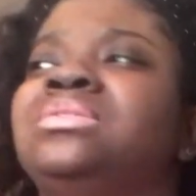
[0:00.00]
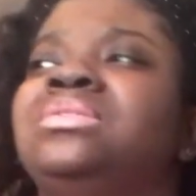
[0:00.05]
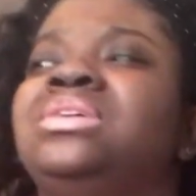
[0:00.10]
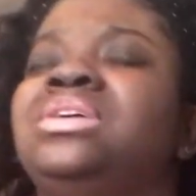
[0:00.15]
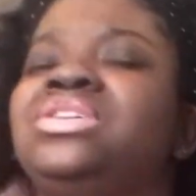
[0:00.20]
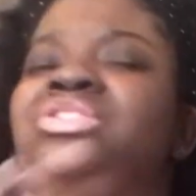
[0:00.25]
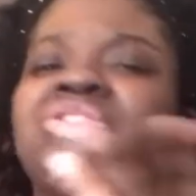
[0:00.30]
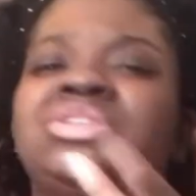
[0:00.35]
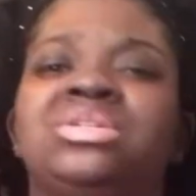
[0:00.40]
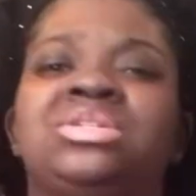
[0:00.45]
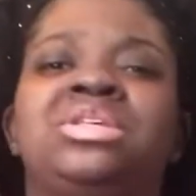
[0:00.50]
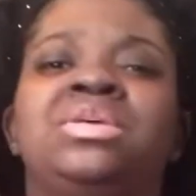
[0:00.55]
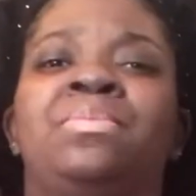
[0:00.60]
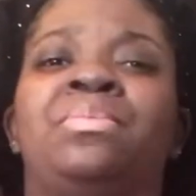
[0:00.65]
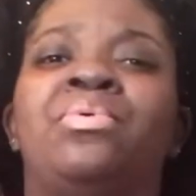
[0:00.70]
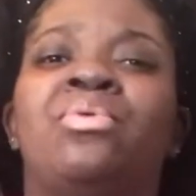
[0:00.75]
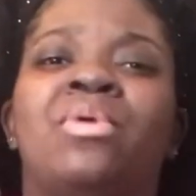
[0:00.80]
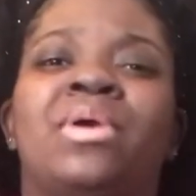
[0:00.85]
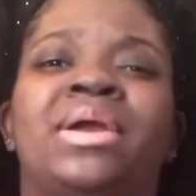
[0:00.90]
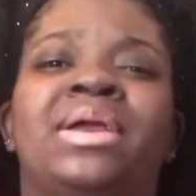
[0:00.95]
It's just
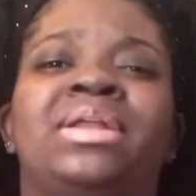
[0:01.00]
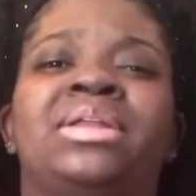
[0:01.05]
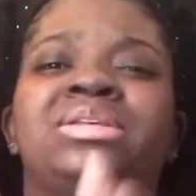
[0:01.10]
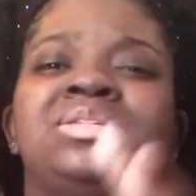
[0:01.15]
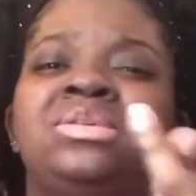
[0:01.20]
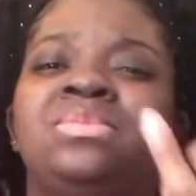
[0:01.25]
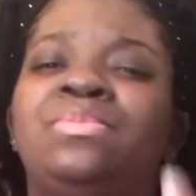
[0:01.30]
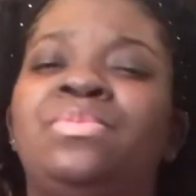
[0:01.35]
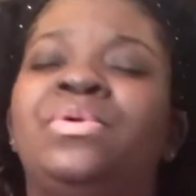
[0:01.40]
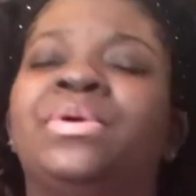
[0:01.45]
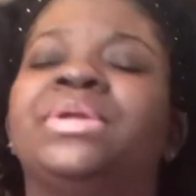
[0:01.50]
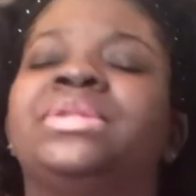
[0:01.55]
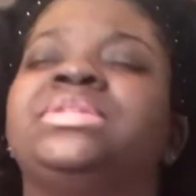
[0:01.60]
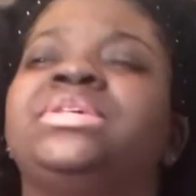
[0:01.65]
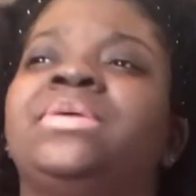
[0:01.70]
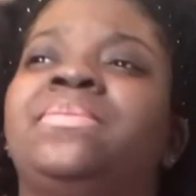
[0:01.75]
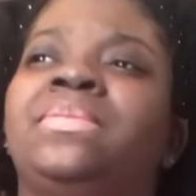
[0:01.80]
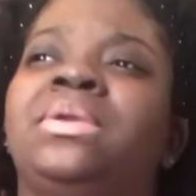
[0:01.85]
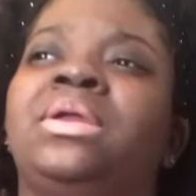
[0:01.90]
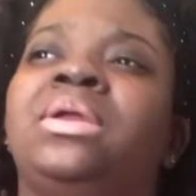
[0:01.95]
important. It's important
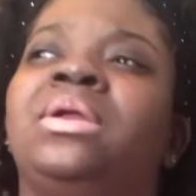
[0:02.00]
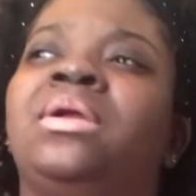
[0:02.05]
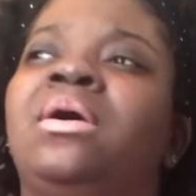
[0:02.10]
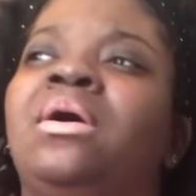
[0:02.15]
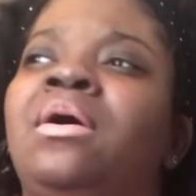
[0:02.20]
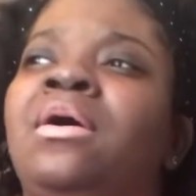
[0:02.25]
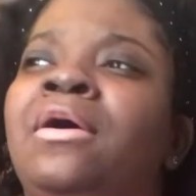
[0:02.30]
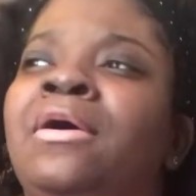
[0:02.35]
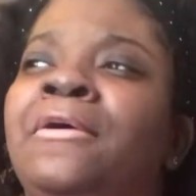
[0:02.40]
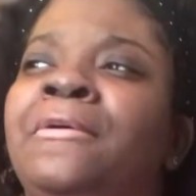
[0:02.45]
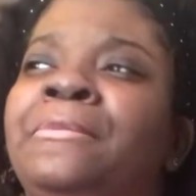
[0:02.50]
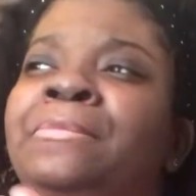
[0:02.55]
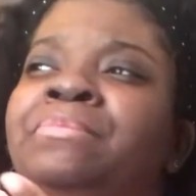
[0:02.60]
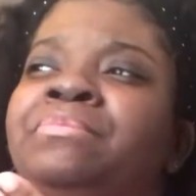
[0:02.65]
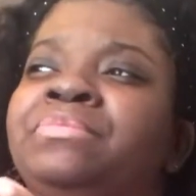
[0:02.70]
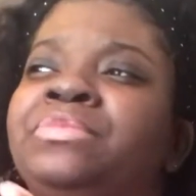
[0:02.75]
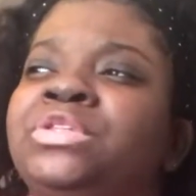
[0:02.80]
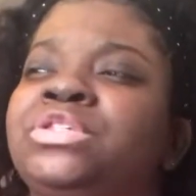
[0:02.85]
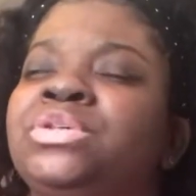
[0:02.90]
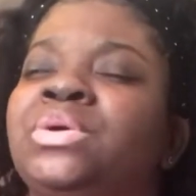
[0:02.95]
to me.
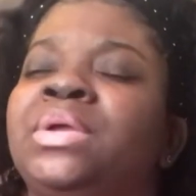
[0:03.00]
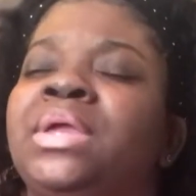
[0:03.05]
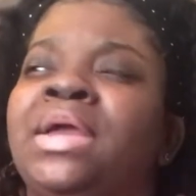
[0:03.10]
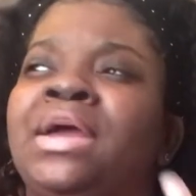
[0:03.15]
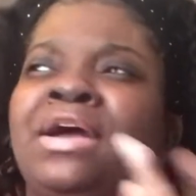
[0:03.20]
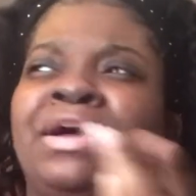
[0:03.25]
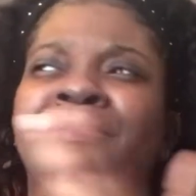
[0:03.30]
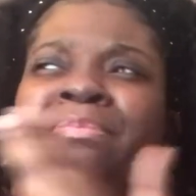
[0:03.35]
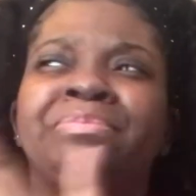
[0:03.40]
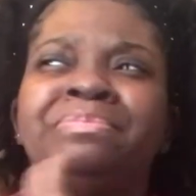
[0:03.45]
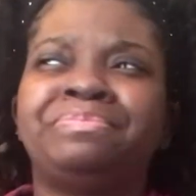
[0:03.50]
So yeah,